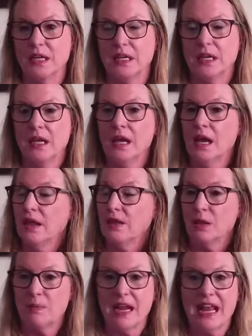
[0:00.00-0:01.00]
to be,
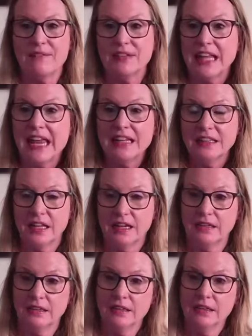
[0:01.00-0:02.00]
they might have a
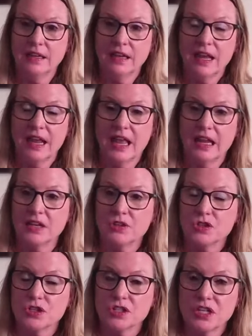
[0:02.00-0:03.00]
landline and
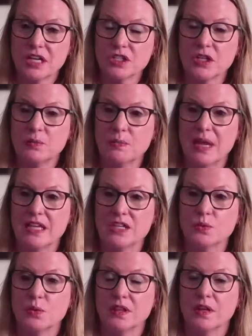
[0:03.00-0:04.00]
it's just touching
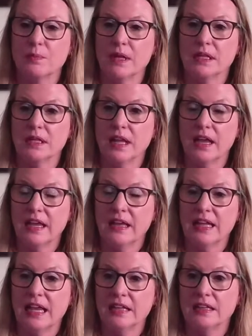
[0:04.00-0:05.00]
base with them on the
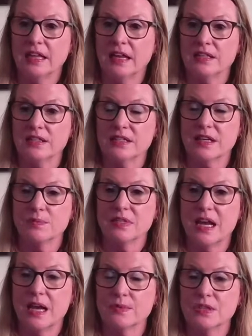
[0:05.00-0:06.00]
landline.
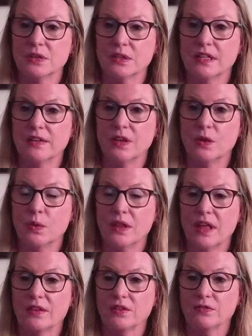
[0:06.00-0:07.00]
Sometimes they're living
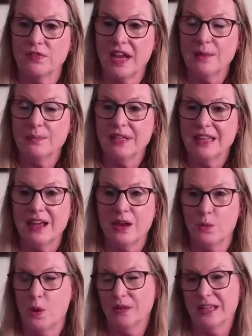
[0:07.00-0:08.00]
with other family
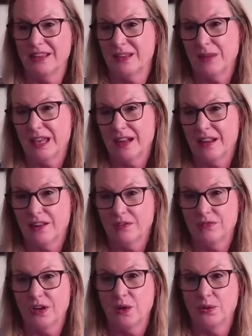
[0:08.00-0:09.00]
that won't let them get on the
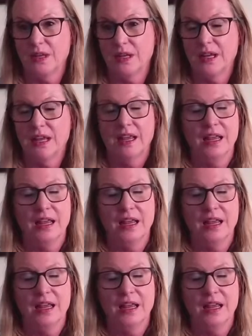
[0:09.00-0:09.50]
phone.